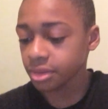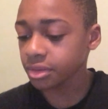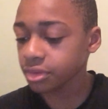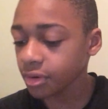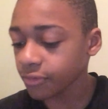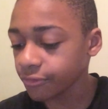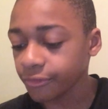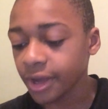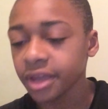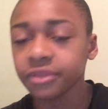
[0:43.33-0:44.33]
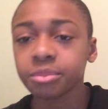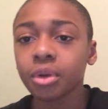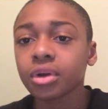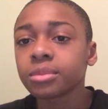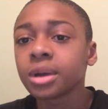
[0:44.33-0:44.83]
since there are 5
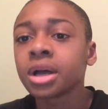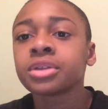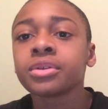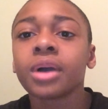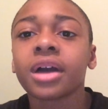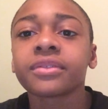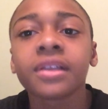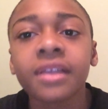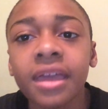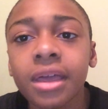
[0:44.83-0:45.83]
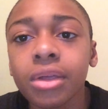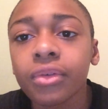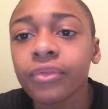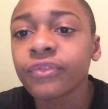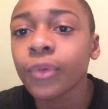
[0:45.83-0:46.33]
Pokemon, you have to take
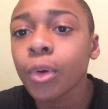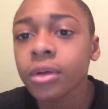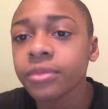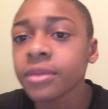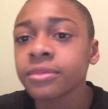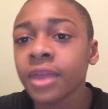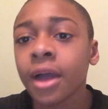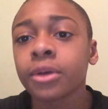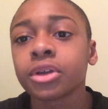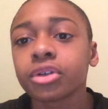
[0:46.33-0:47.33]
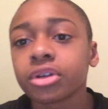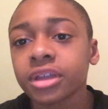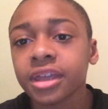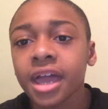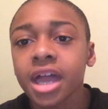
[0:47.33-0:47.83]
4 of them down in order
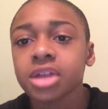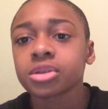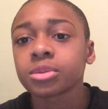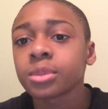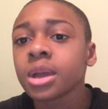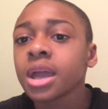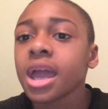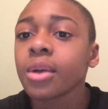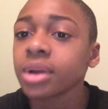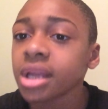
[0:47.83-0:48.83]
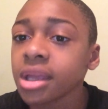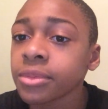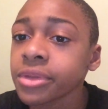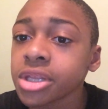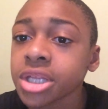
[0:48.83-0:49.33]
to catch them. And when it
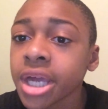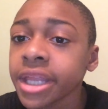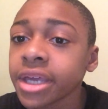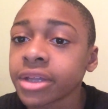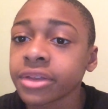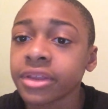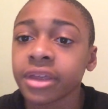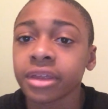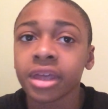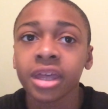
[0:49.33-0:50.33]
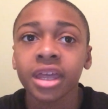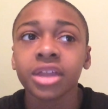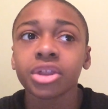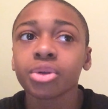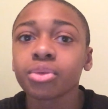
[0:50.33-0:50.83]
comes to shiny hunting,
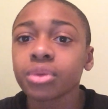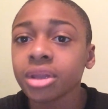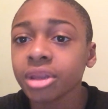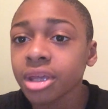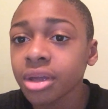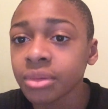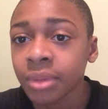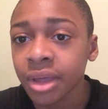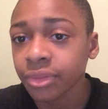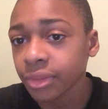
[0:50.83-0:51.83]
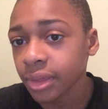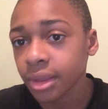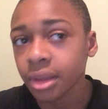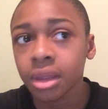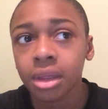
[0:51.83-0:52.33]
it's a really good
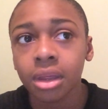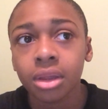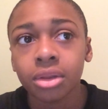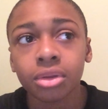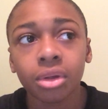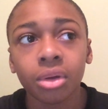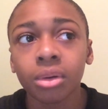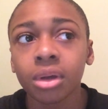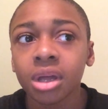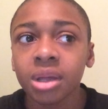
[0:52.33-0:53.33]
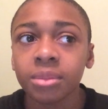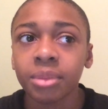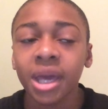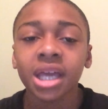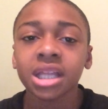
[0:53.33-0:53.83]
method. So,
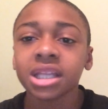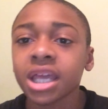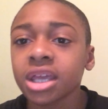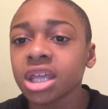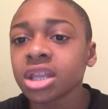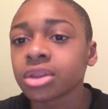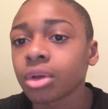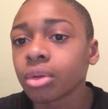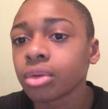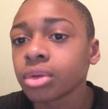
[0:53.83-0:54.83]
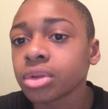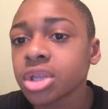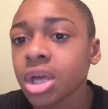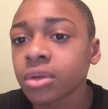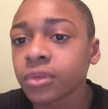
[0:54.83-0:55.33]
back like in the old
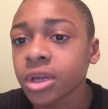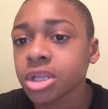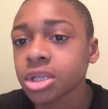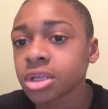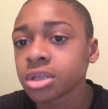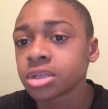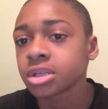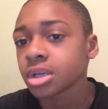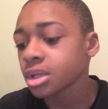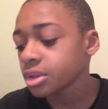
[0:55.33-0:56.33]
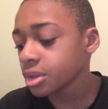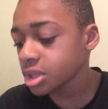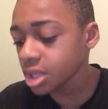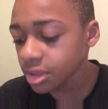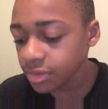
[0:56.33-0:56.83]
generations, the
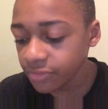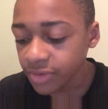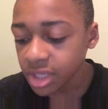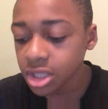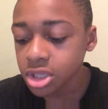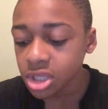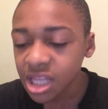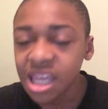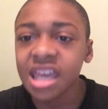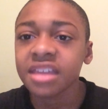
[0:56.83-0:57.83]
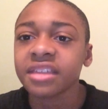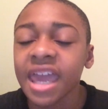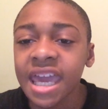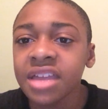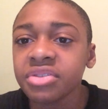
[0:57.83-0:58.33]
chance of finding a shiny is
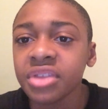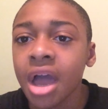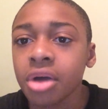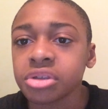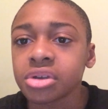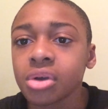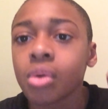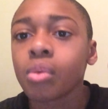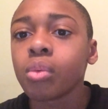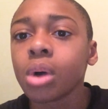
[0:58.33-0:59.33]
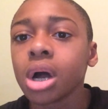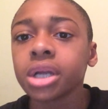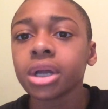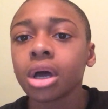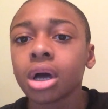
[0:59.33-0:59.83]

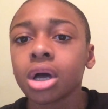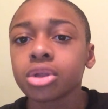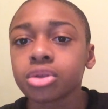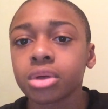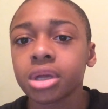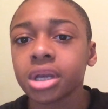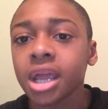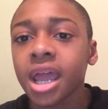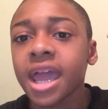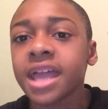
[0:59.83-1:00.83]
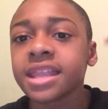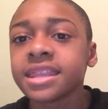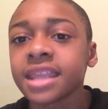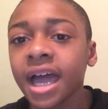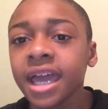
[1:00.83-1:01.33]

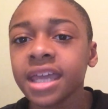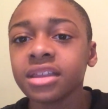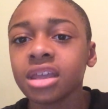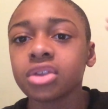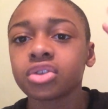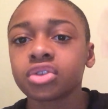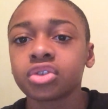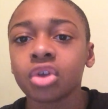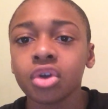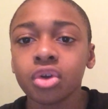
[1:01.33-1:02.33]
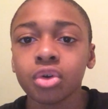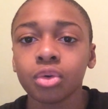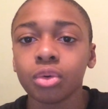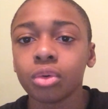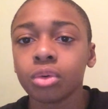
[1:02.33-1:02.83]

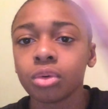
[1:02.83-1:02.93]
8,192.